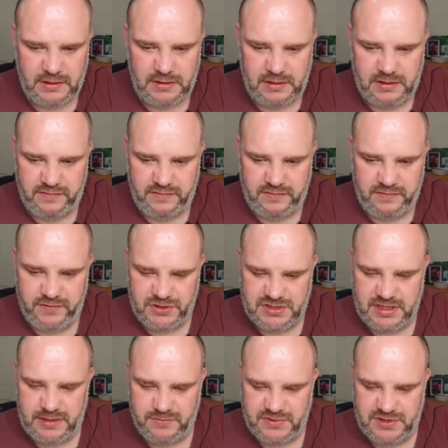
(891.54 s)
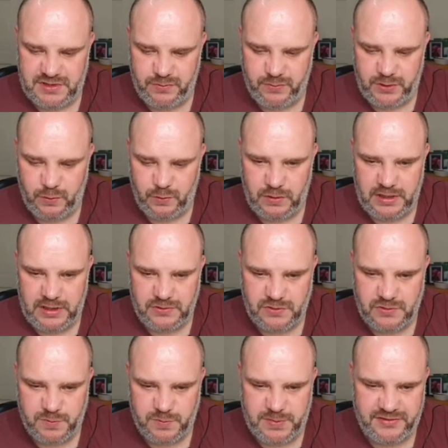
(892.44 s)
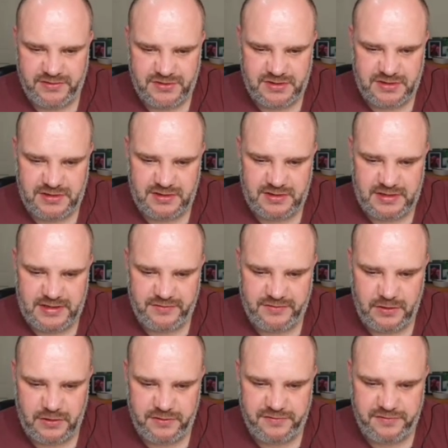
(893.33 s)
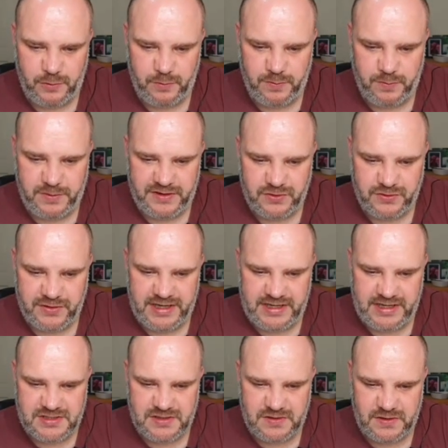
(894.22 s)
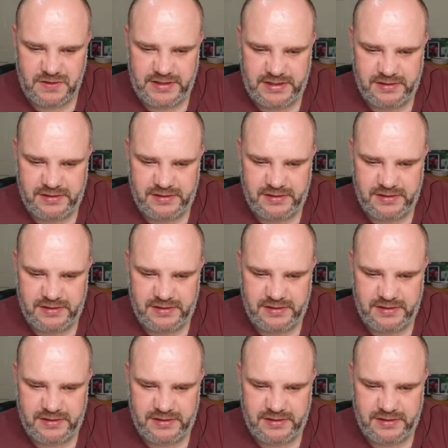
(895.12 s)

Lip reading: Verge comes in with all those buffs. They've got a few buffs on their side,